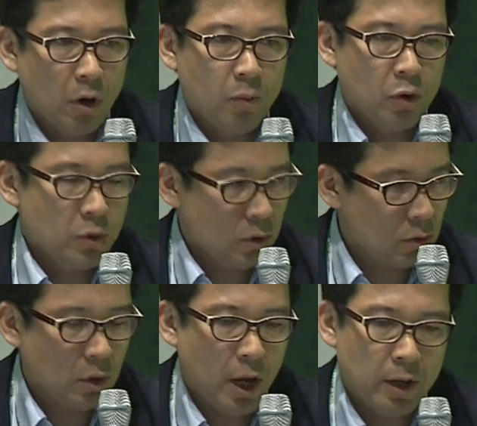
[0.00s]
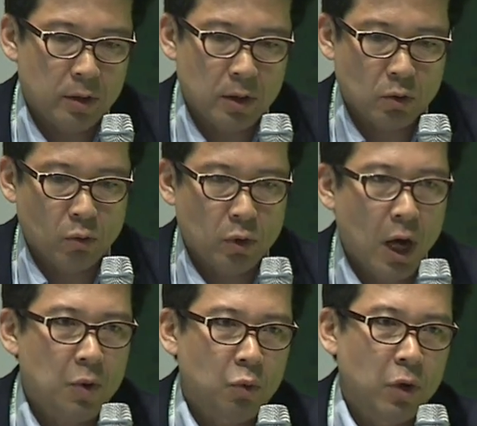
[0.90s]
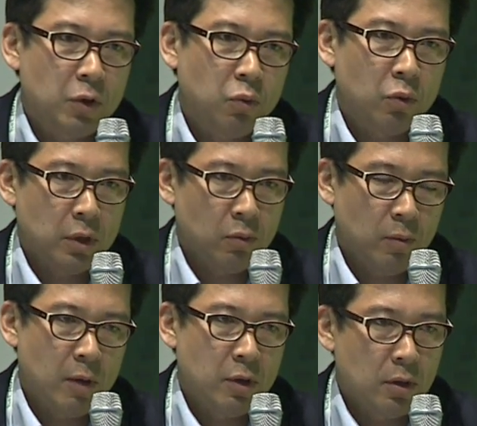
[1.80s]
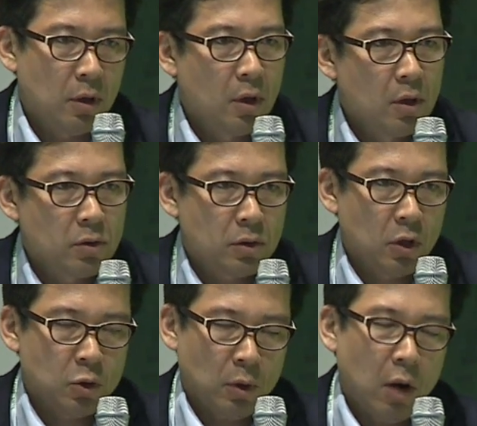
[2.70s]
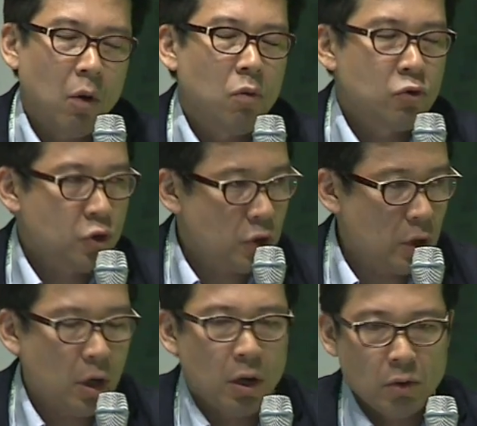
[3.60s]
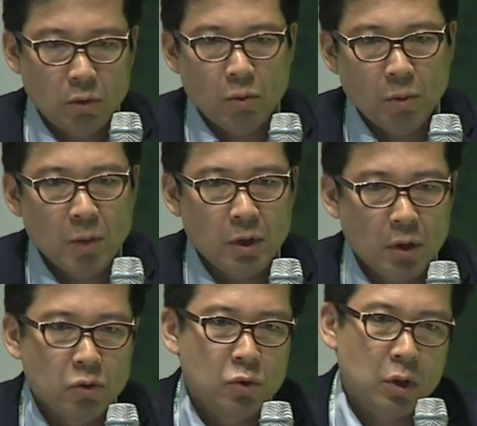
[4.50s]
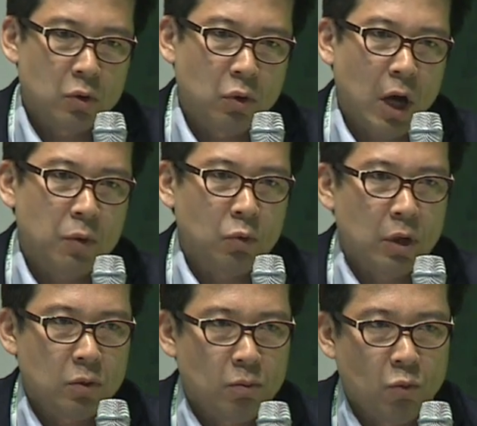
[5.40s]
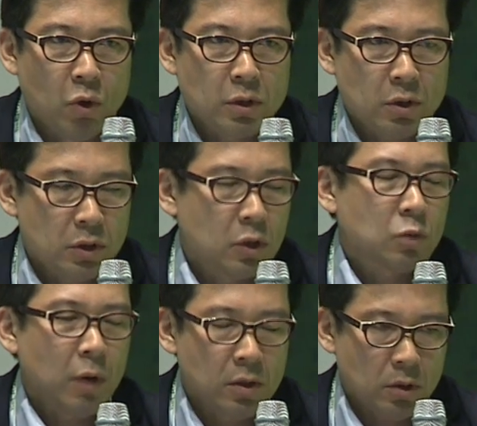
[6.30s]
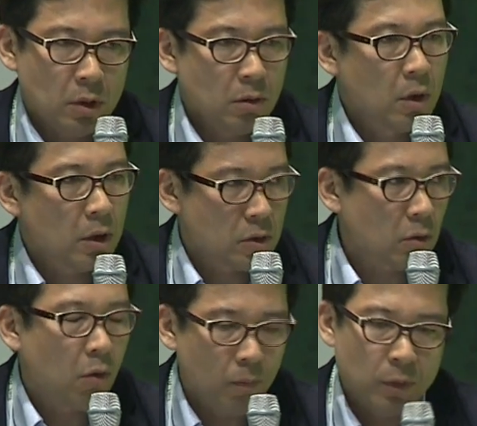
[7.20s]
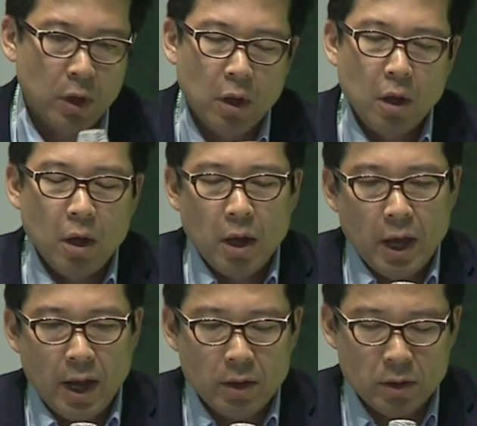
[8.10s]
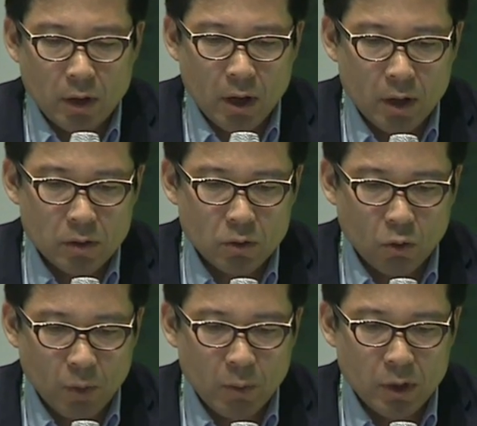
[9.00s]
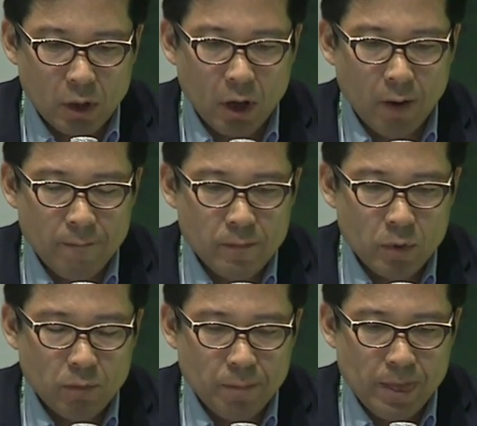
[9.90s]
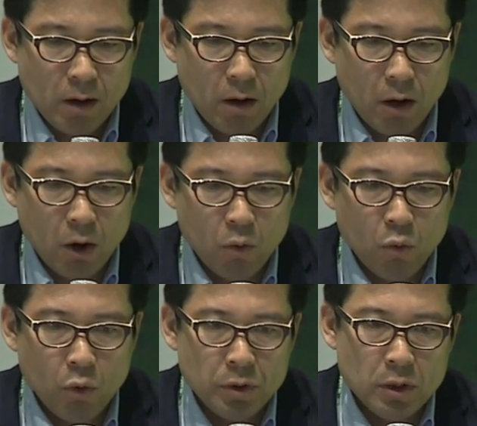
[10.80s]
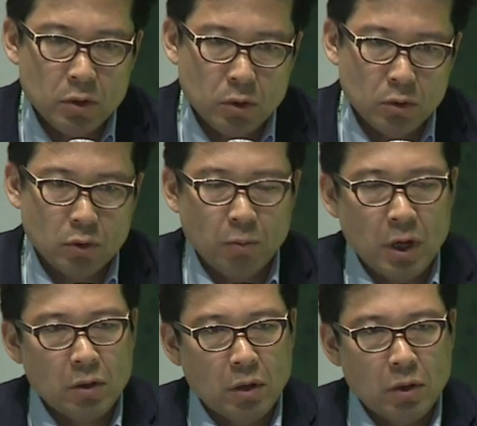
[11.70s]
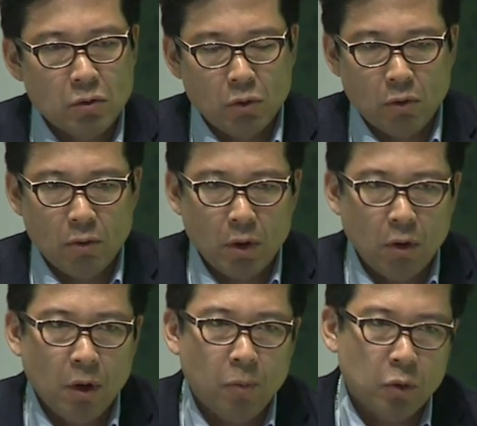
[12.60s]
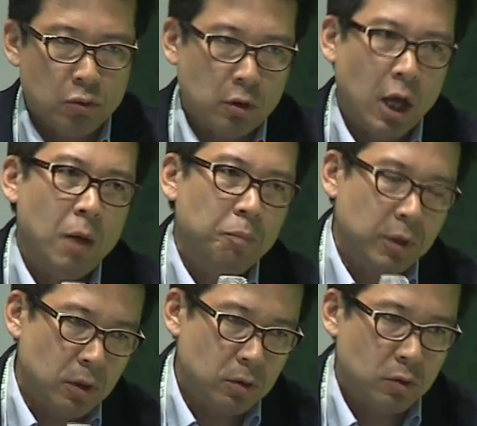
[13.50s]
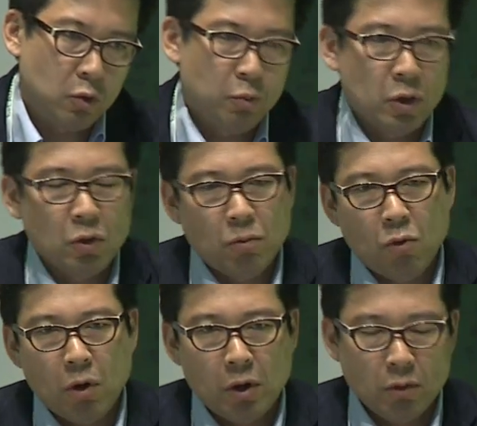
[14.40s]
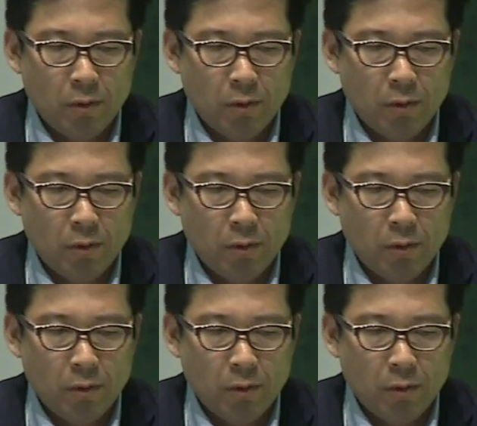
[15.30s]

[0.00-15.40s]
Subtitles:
provisions, and so we have to wait for the maybe sales of our own share. Maybe usually you have to wait more than 6 months and so on. And so maybe we need to so make our portfolio companies to be more